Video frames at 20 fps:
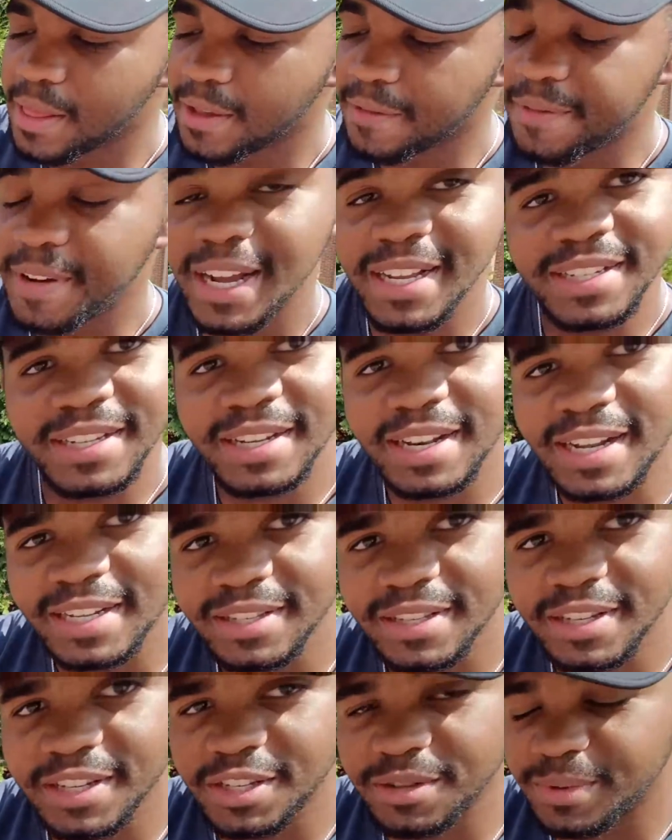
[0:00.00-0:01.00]
The fans
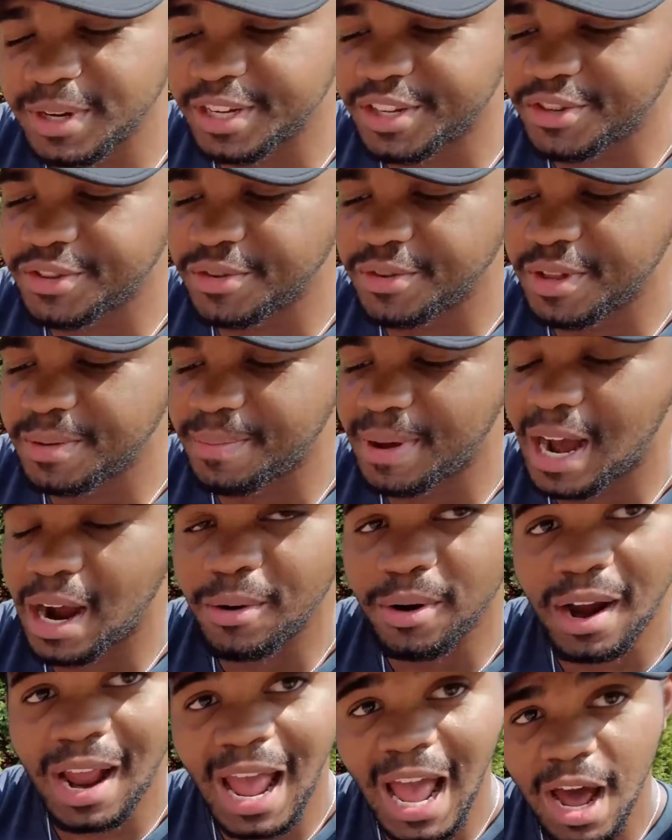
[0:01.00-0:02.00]
connect to the switch through the
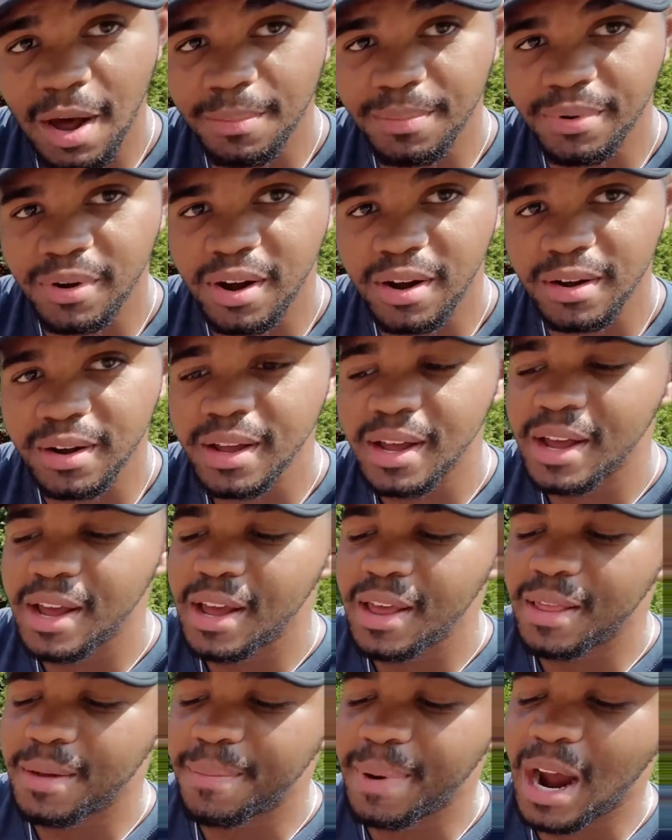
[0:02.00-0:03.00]
power out prong.
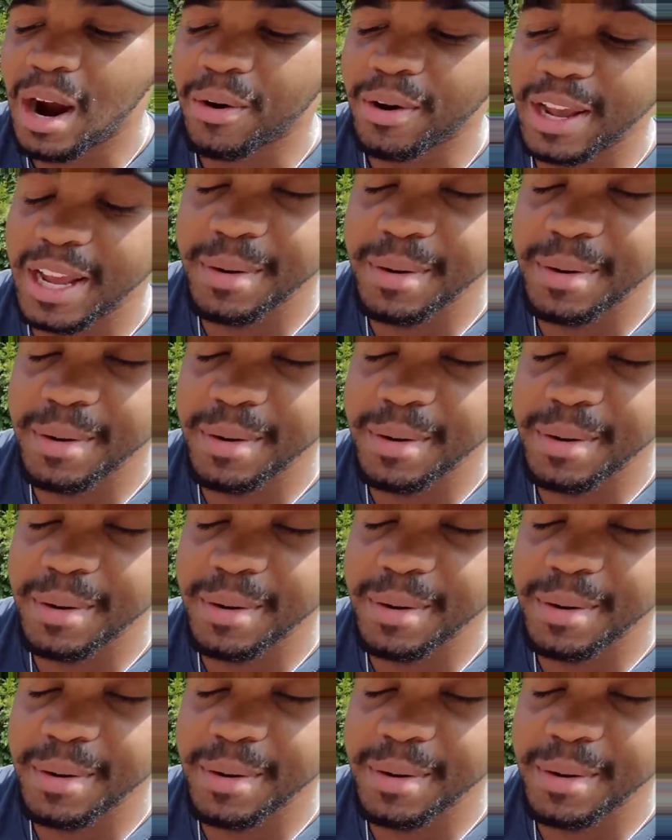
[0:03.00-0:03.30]
The power